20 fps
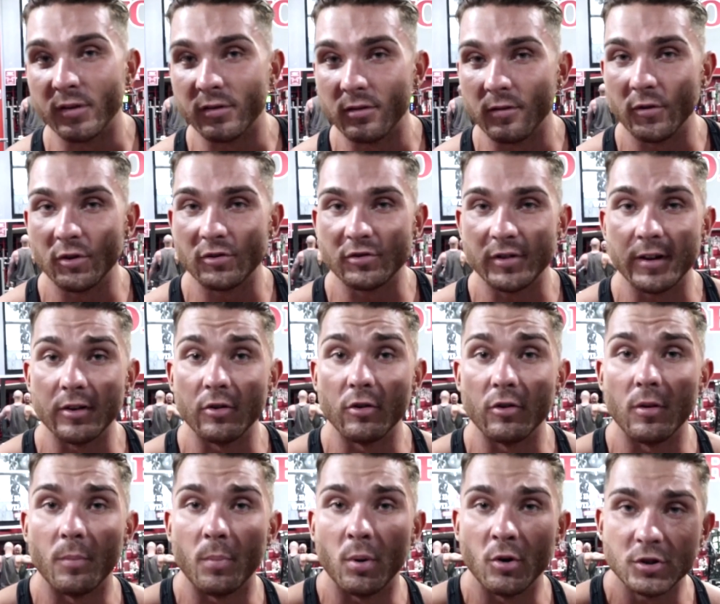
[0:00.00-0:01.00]
So if you're training on
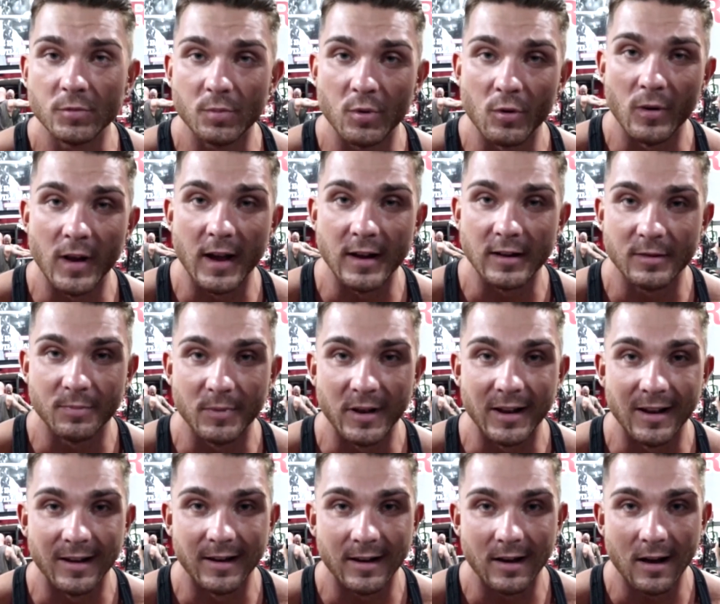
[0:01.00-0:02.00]
a push-pull leg split
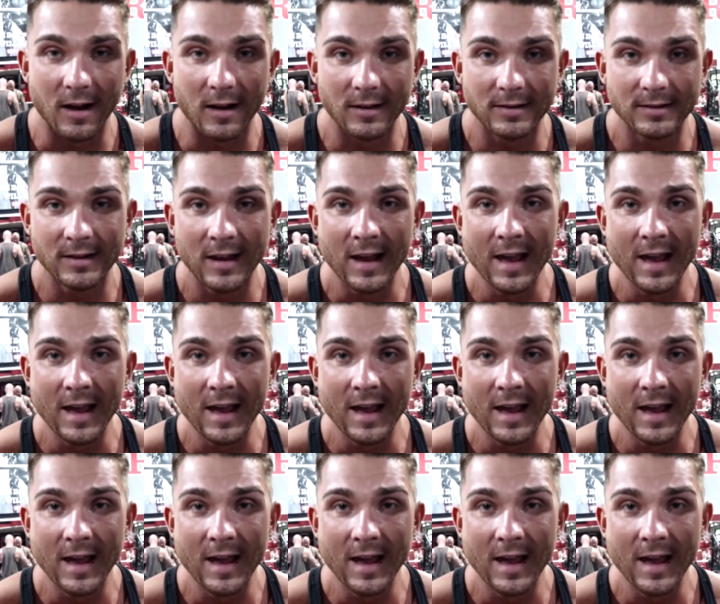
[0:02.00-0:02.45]
like us,